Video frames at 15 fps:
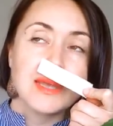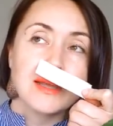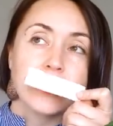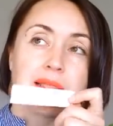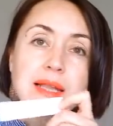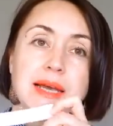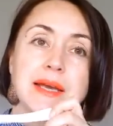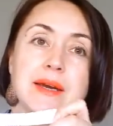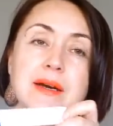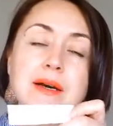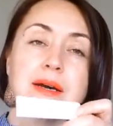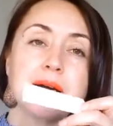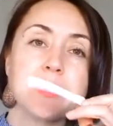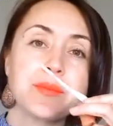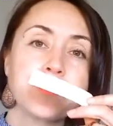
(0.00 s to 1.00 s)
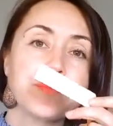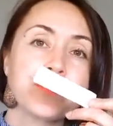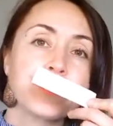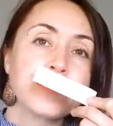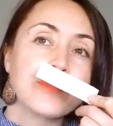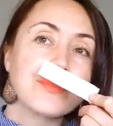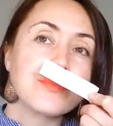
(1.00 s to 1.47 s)
like a
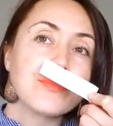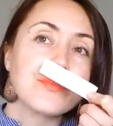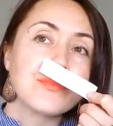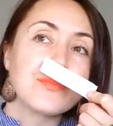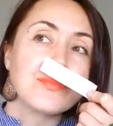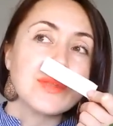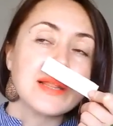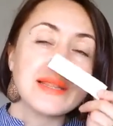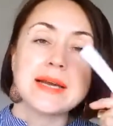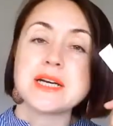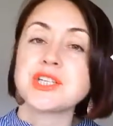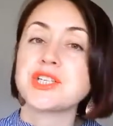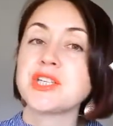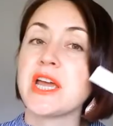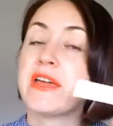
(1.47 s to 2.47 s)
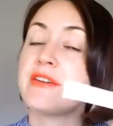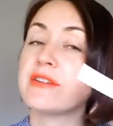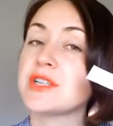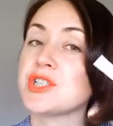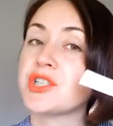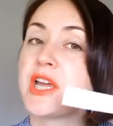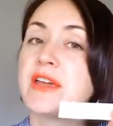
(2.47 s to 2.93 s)

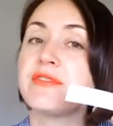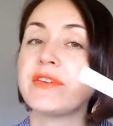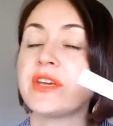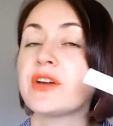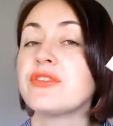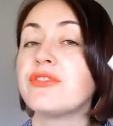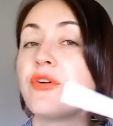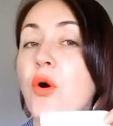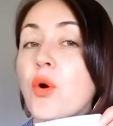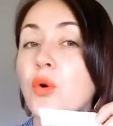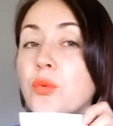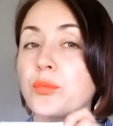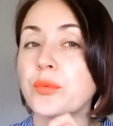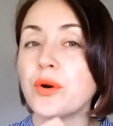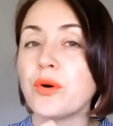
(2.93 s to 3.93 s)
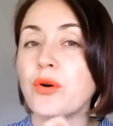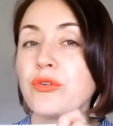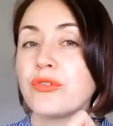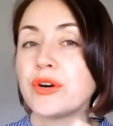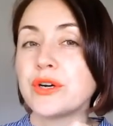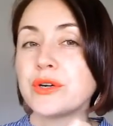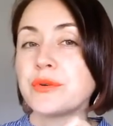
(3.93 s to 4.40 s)
shaving foam
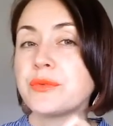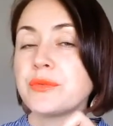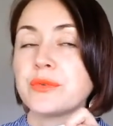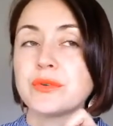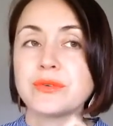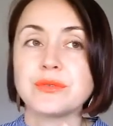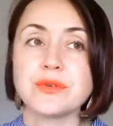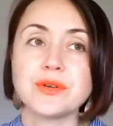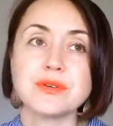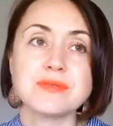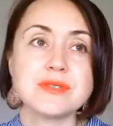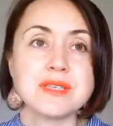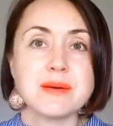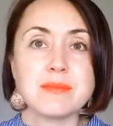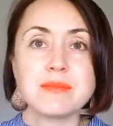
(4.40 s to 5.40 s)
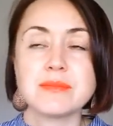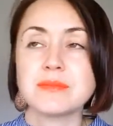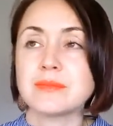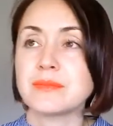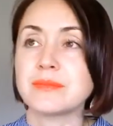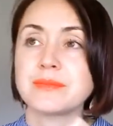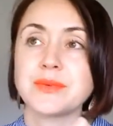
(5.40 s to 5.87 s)
over
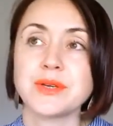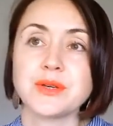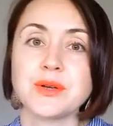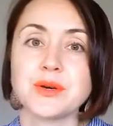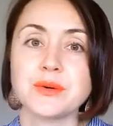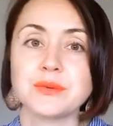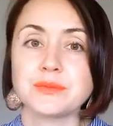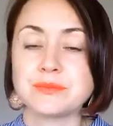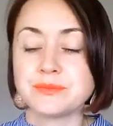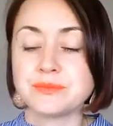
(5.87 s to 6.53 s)
some, you know,